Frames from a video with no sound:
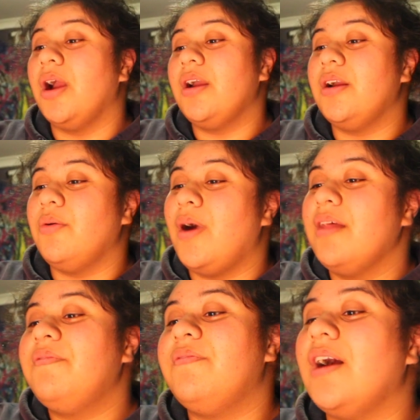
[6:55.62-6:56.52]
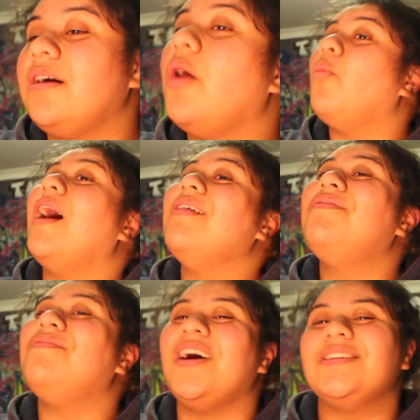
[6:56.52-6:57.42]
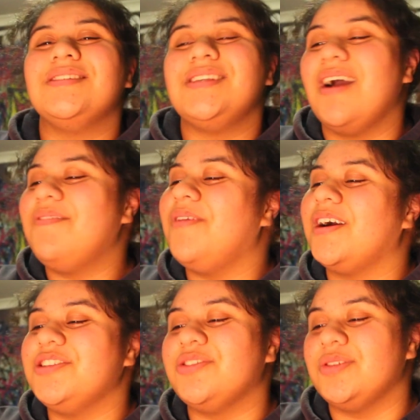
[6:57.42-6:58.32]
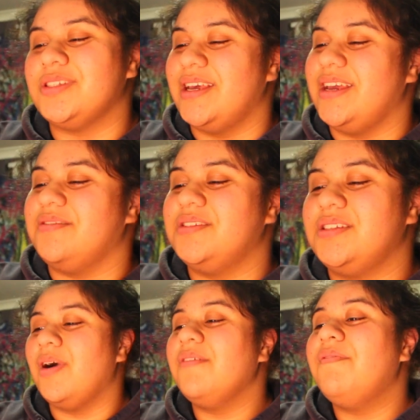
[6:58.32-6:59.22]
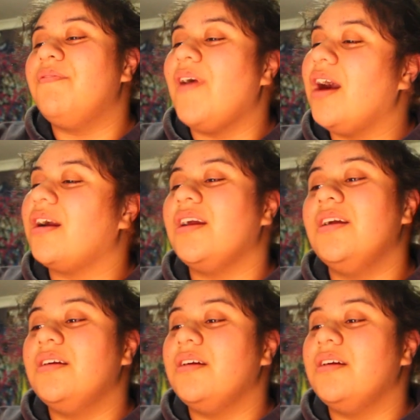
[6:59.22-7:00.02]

Bro, why the fuck, why the fuck does he have fucking short sleeves? Why the fuck,